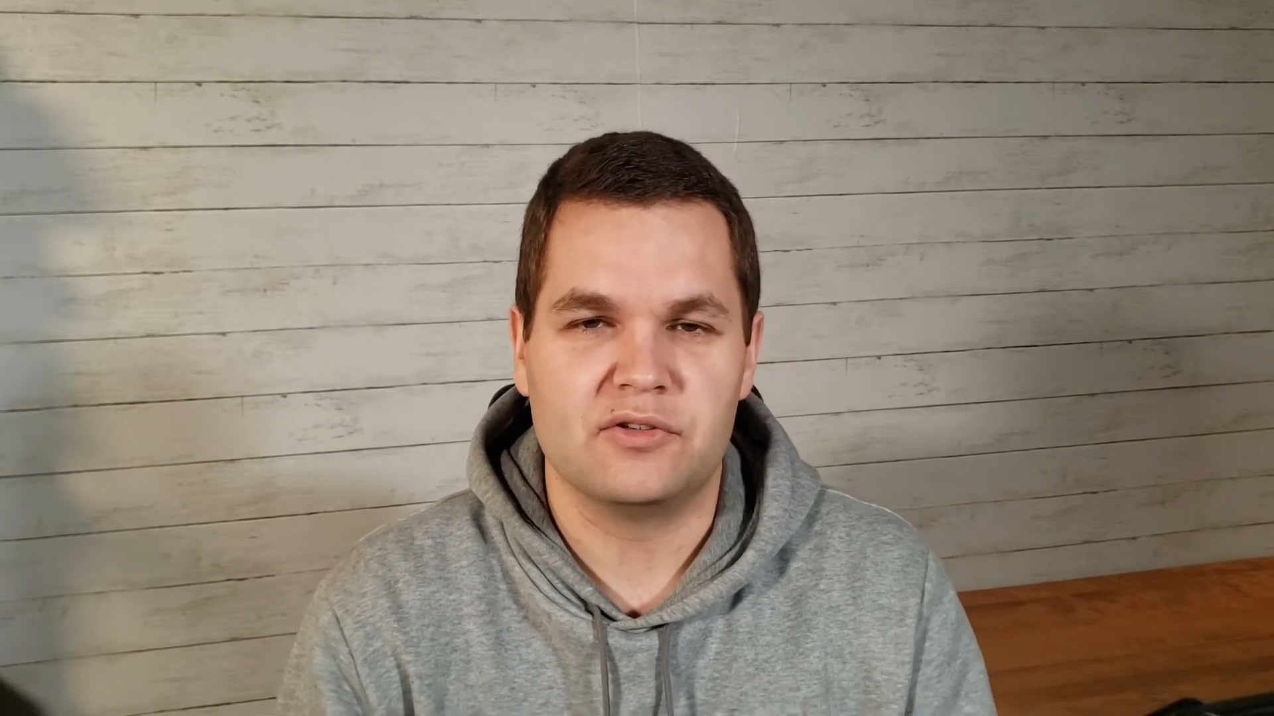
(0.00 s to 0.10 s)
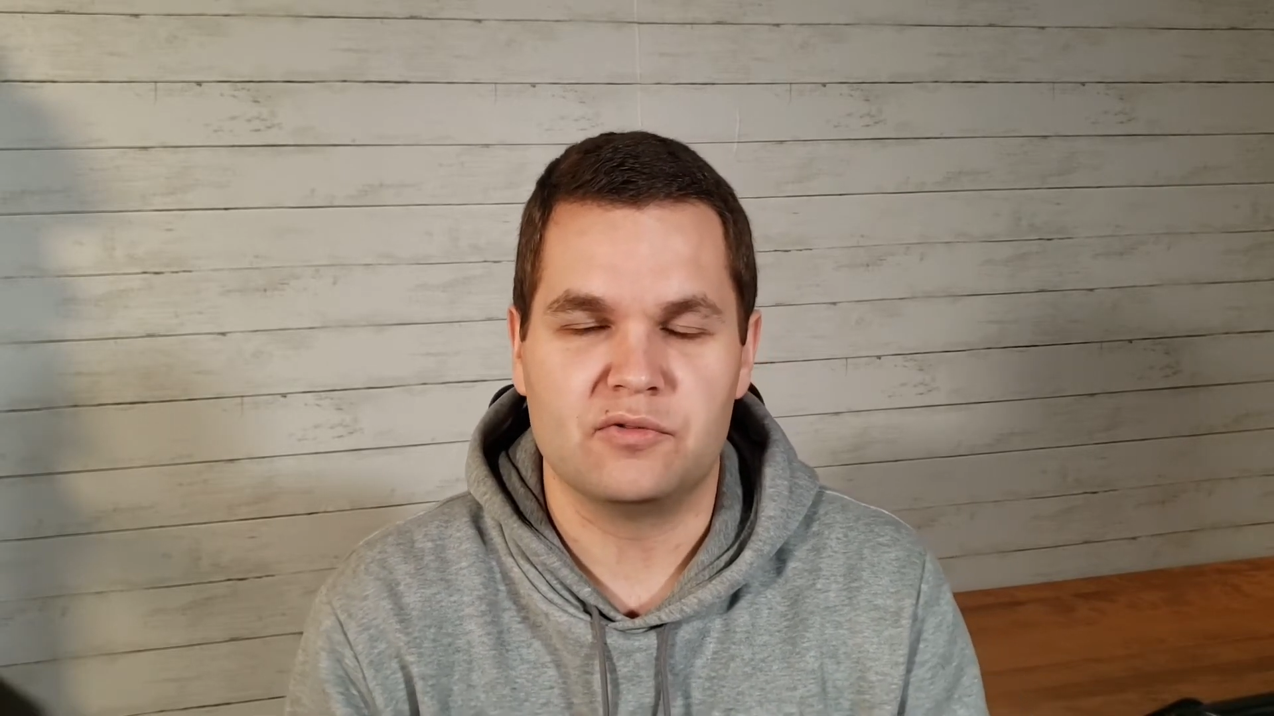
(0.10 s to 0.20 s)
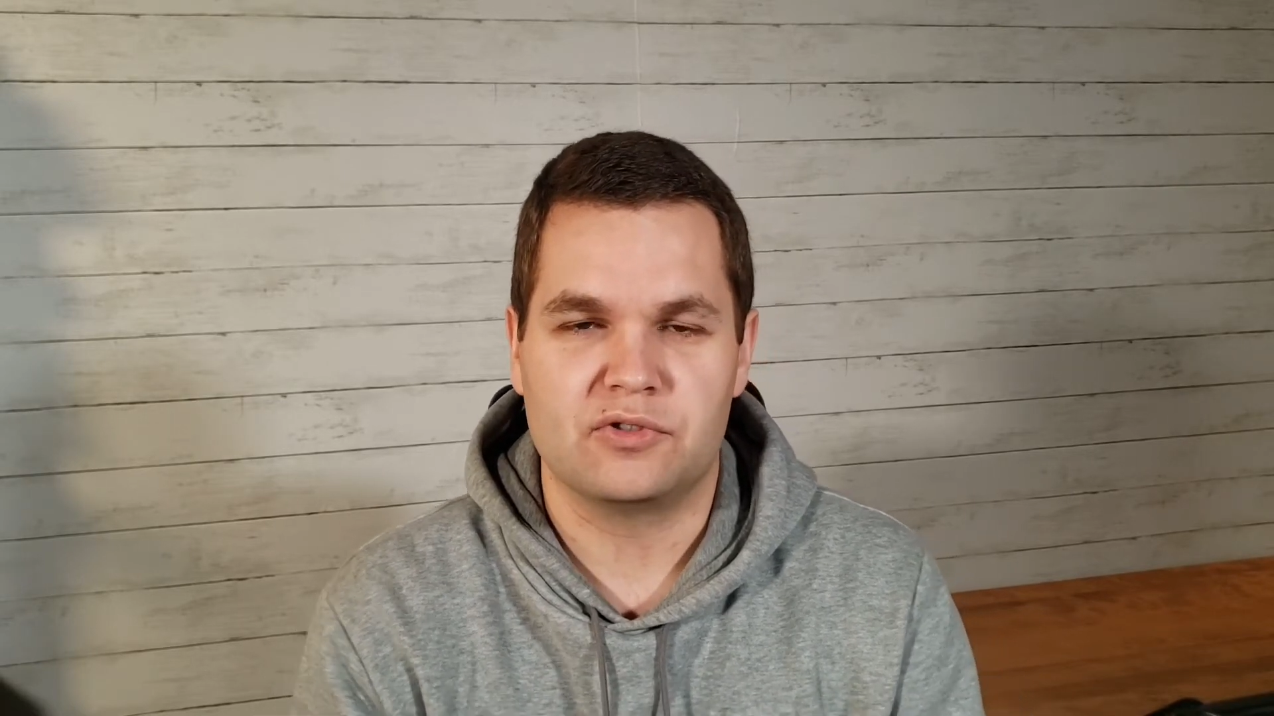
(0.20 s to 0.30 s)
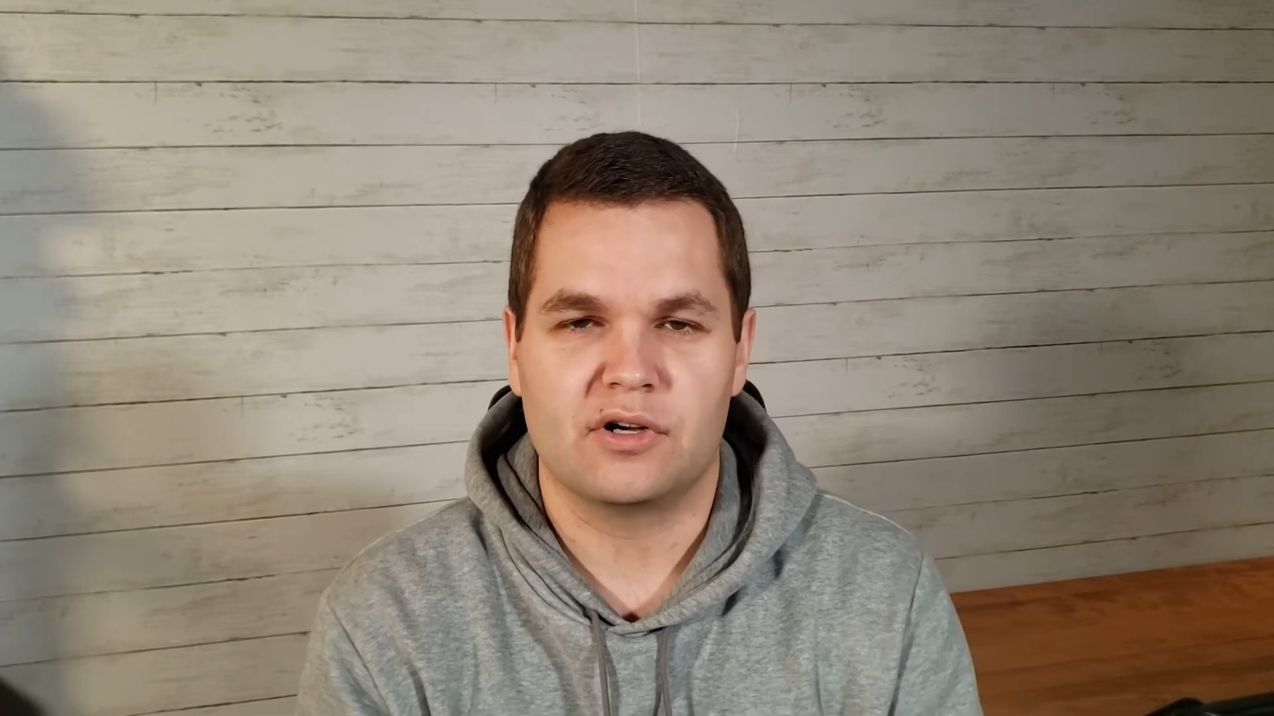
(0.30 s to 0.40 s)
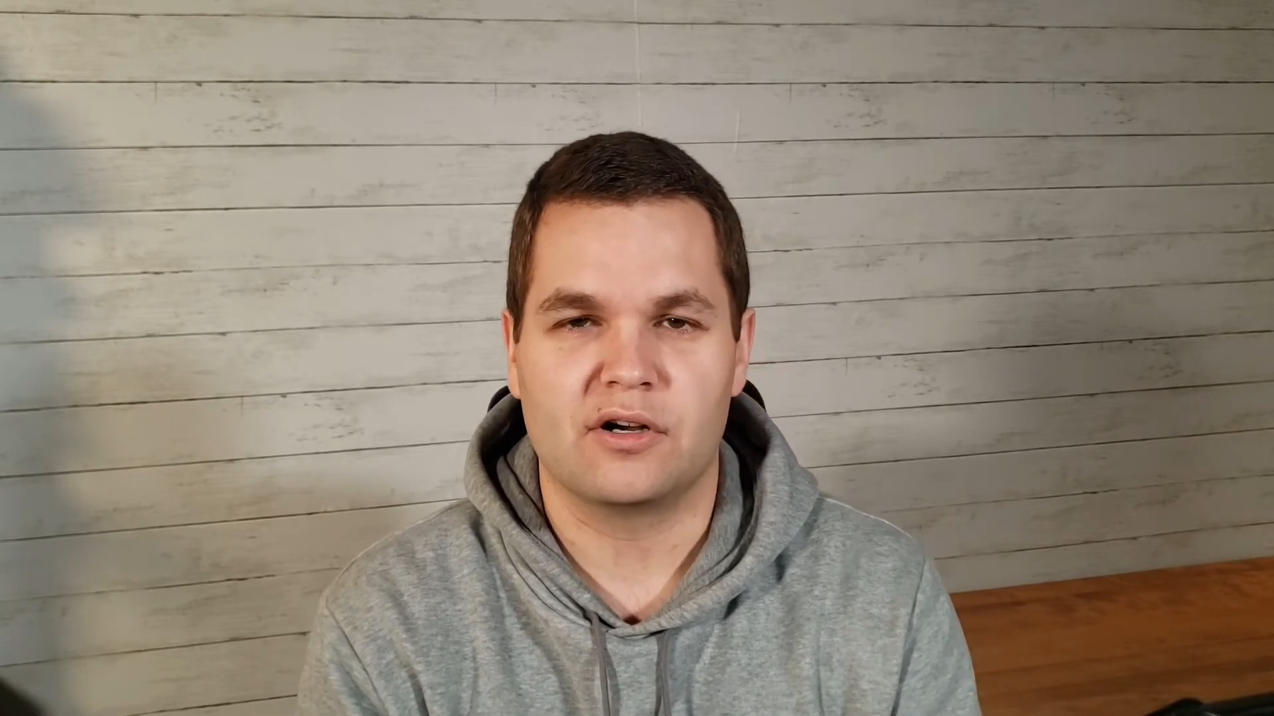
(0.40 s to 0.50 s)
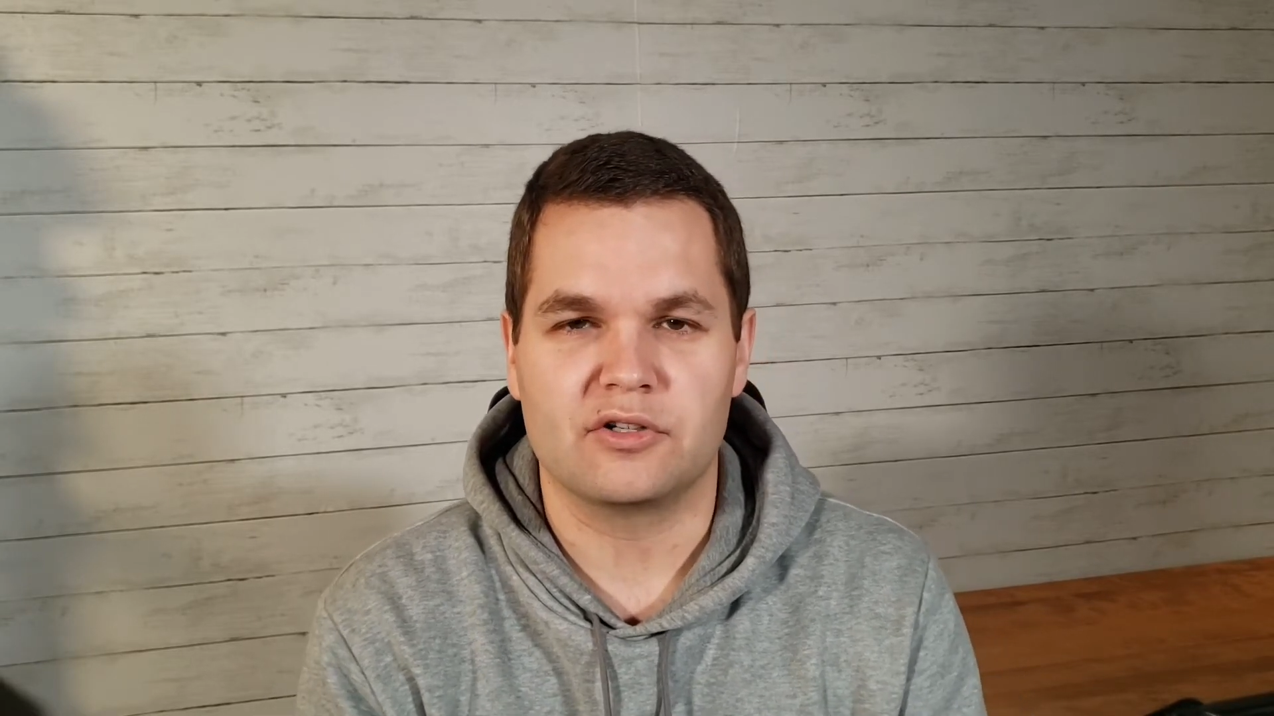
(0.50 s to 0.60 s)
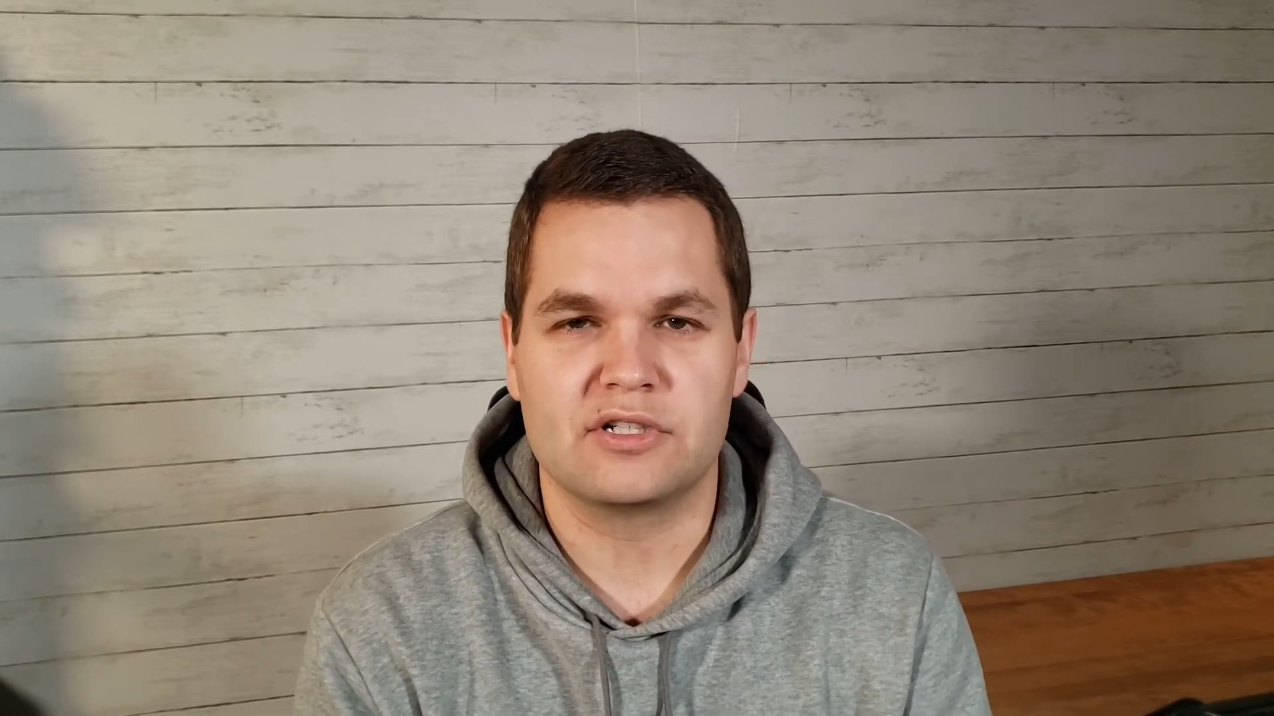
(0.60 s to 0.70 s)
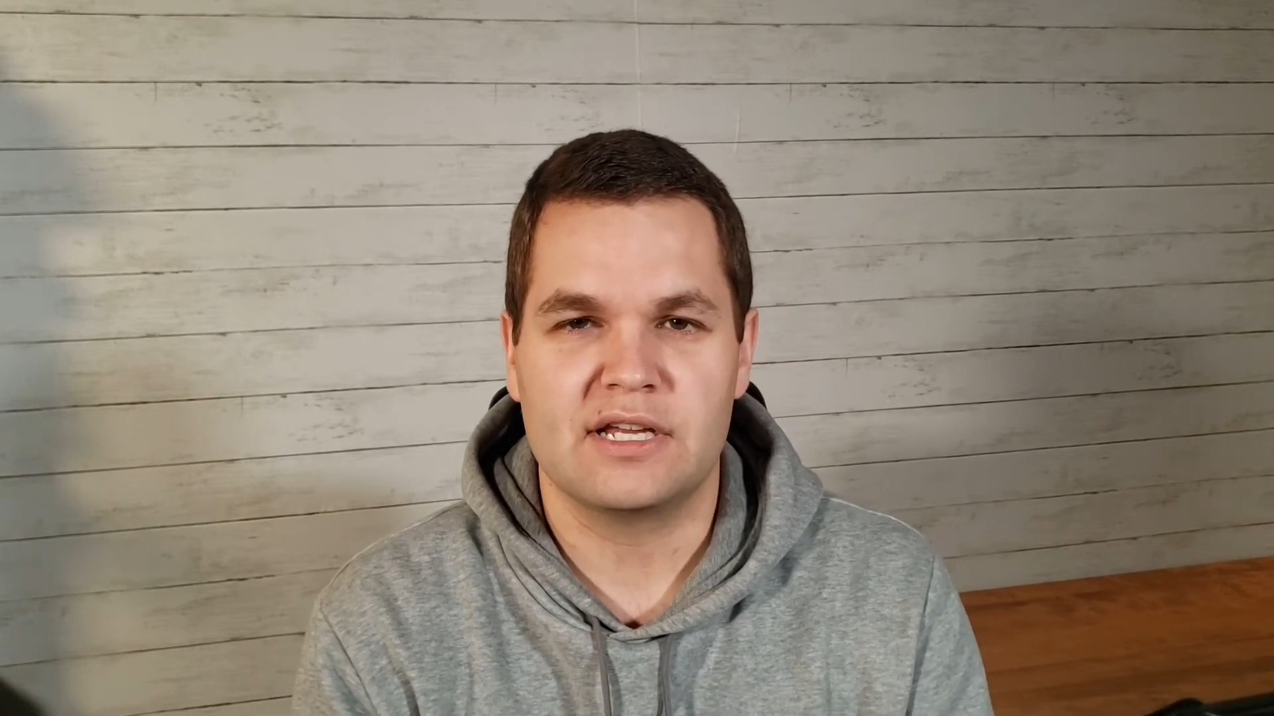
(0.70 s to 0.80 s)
do charge